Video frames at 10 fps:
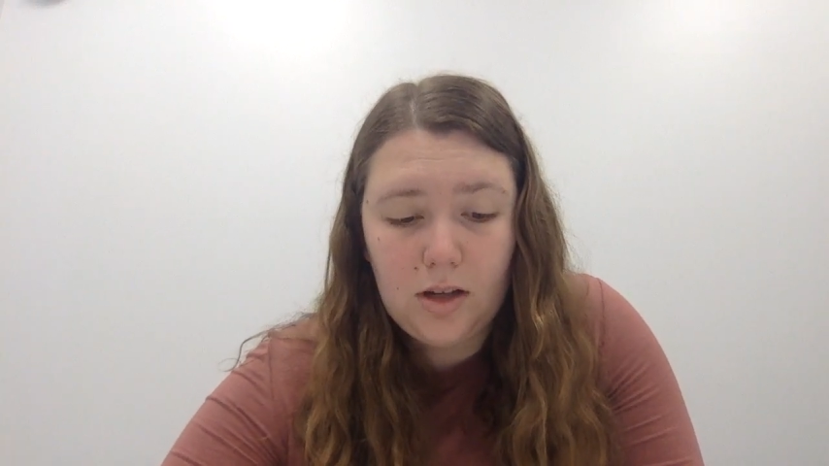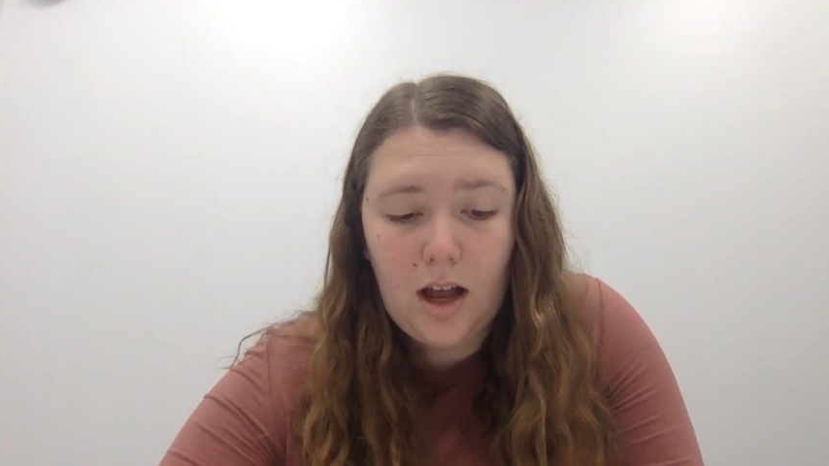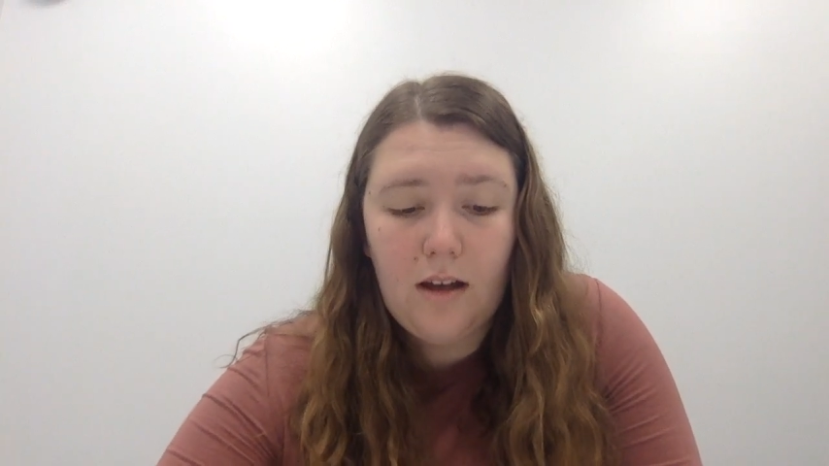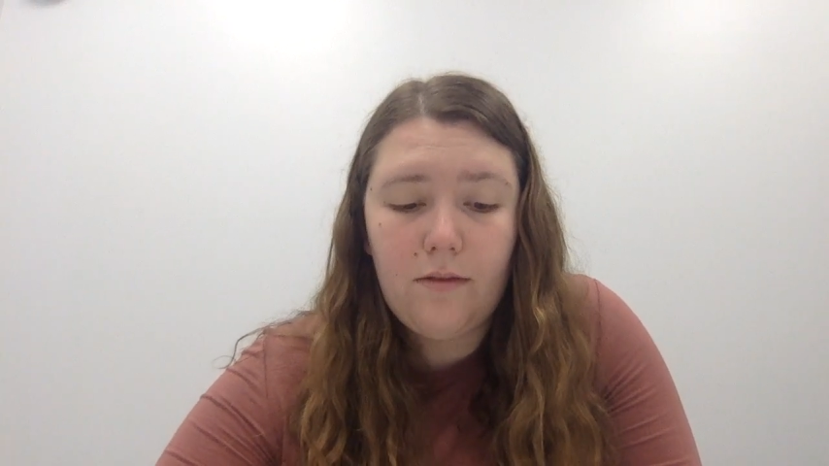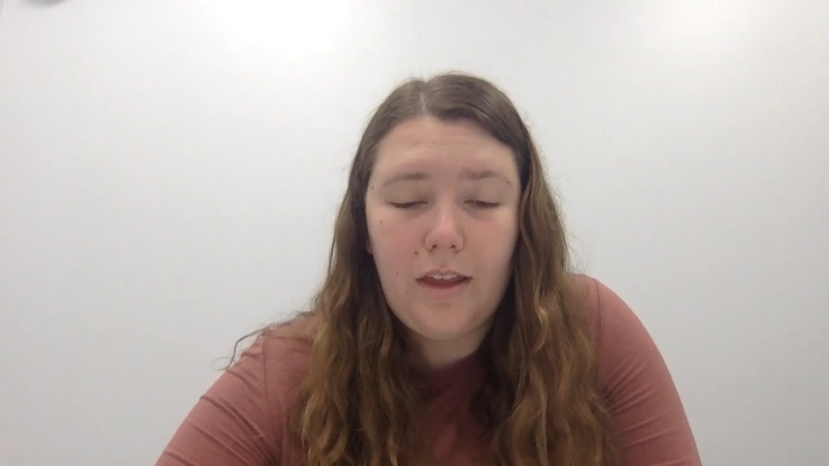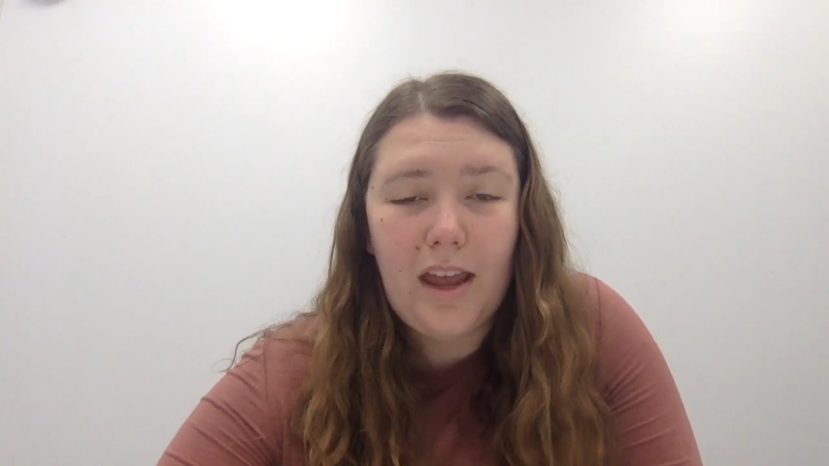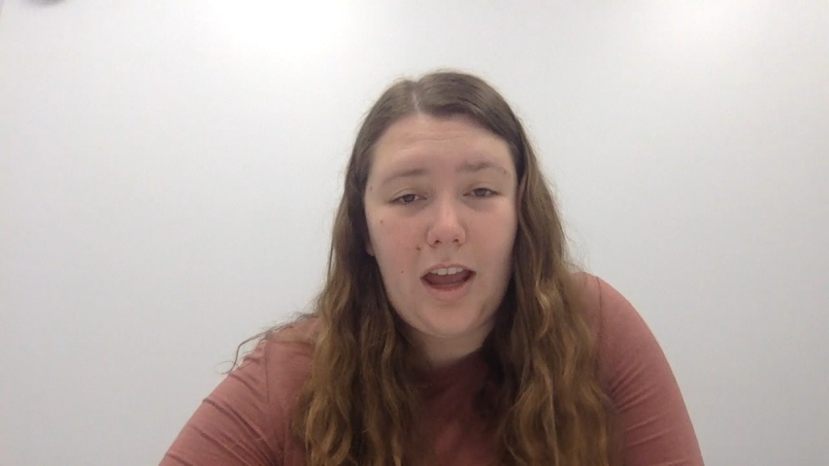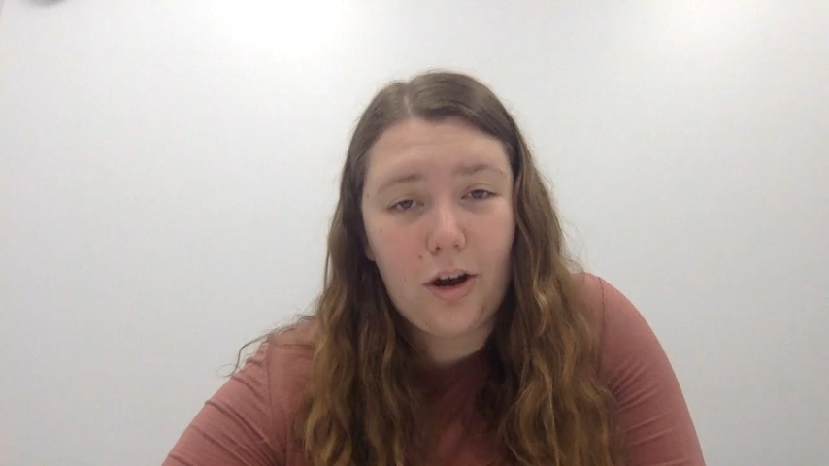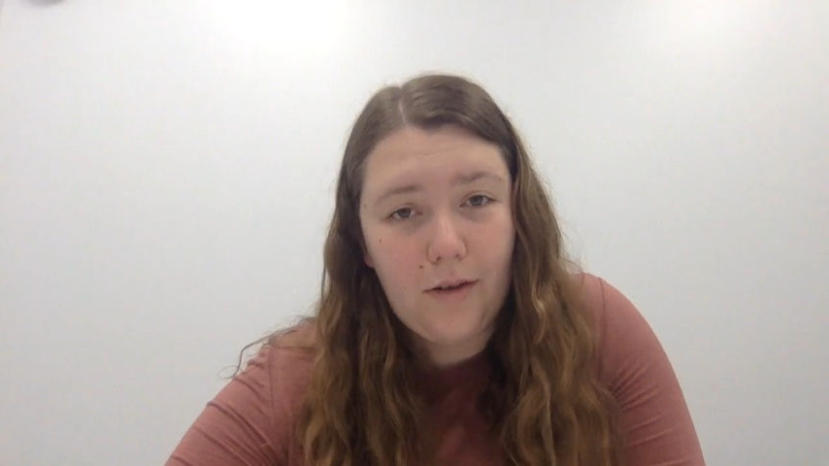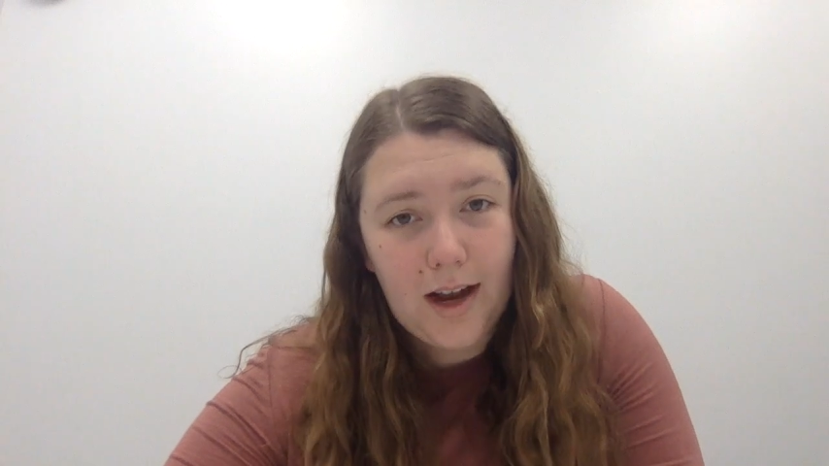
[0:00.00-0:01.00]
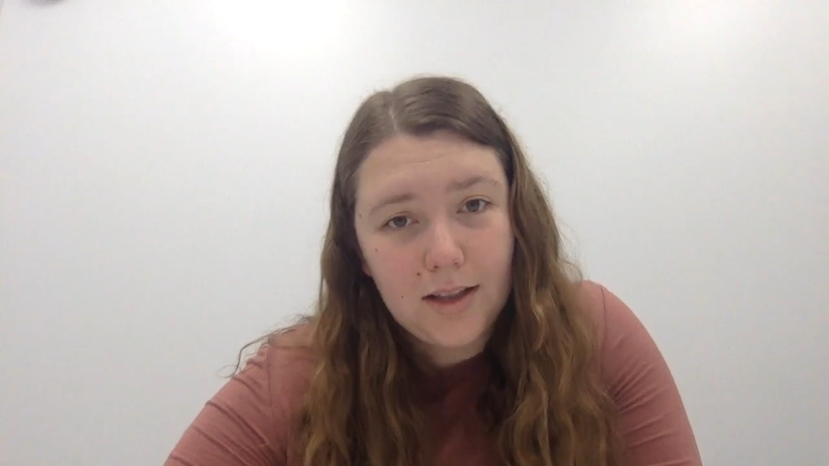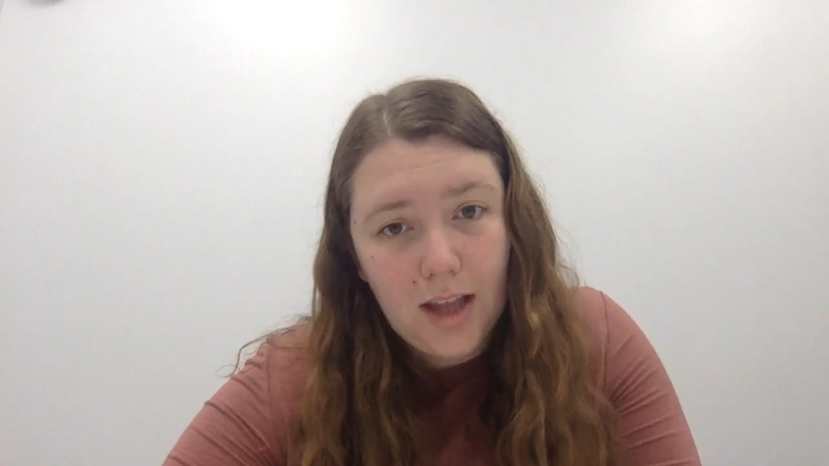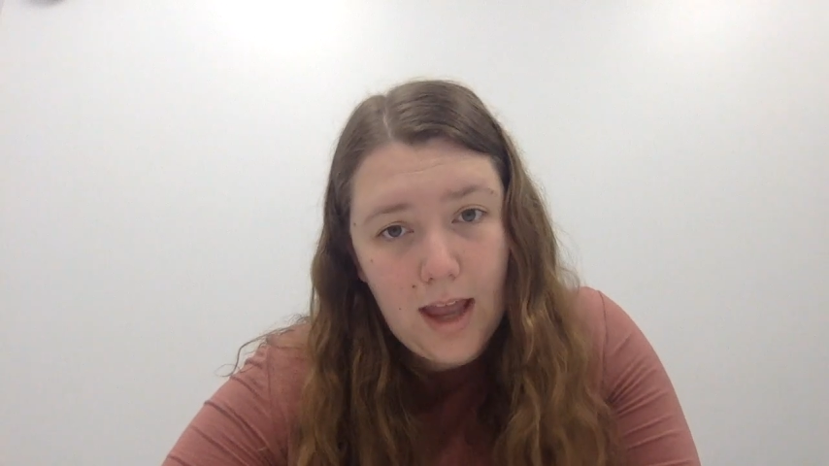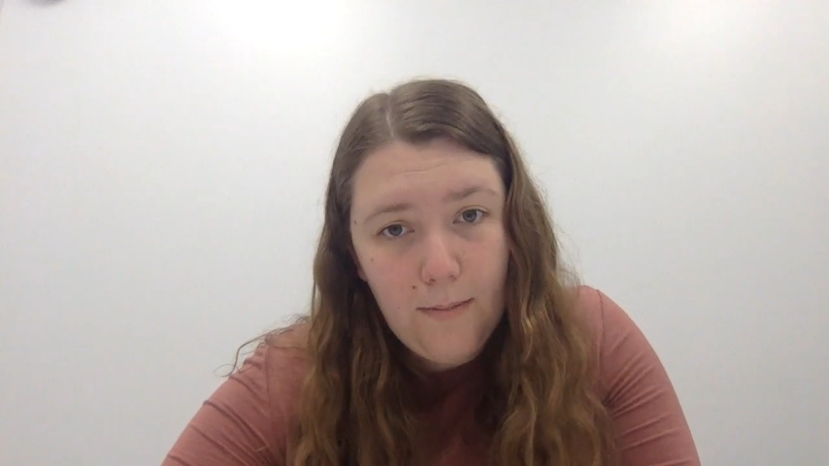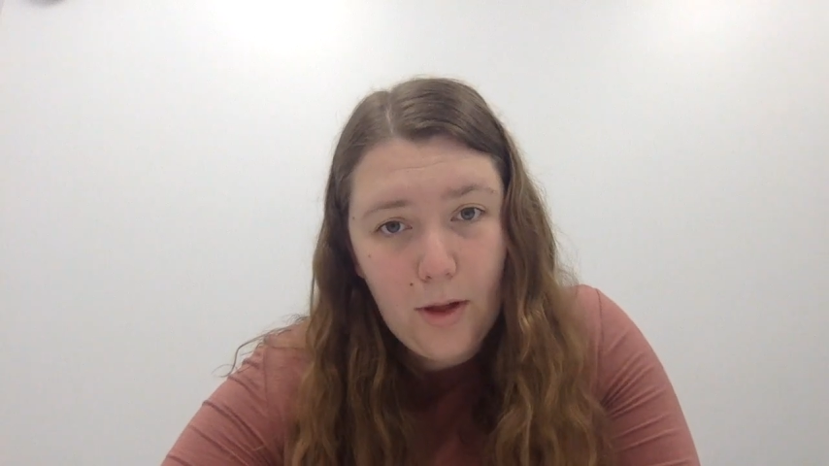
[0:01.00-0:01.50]
of the incorrect
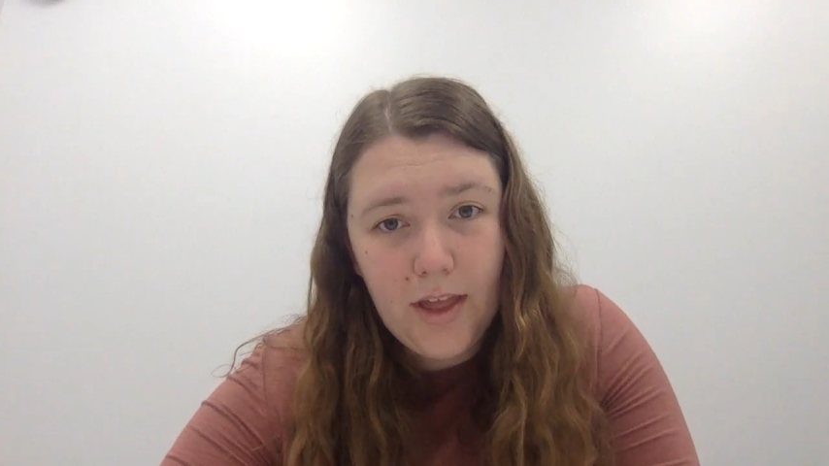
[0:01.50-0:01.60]
label